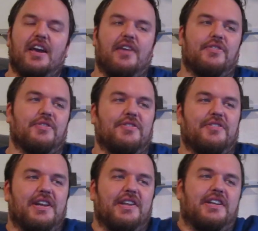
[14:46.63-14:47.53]
Everyone
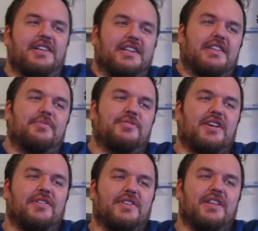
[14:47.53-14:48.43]
finally collected
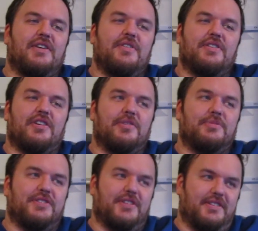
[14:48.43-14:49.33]
themselves, allowing Darb
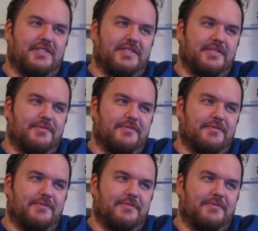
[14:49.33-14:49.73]
to talk.